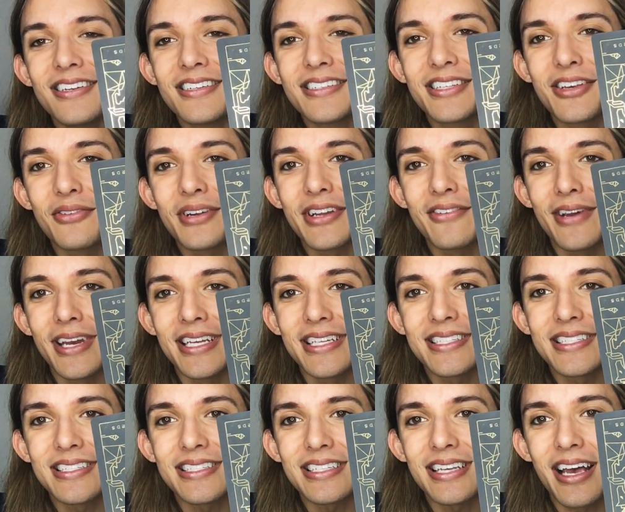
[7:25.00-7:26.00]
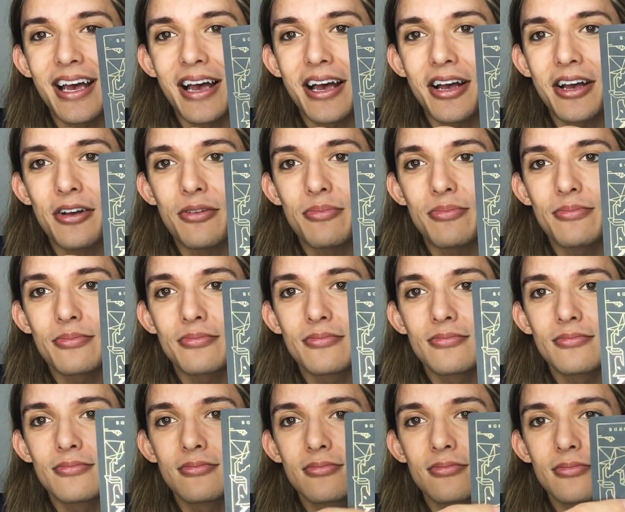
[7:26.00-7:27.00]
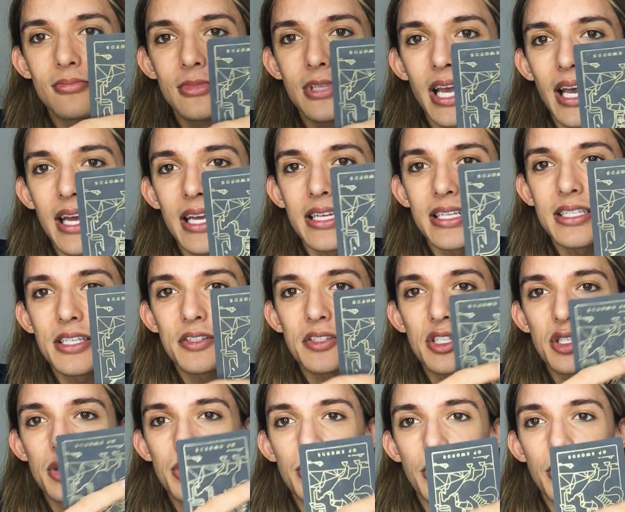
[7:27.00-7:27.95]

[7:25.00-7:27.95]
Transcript: So anyways, yes, there's this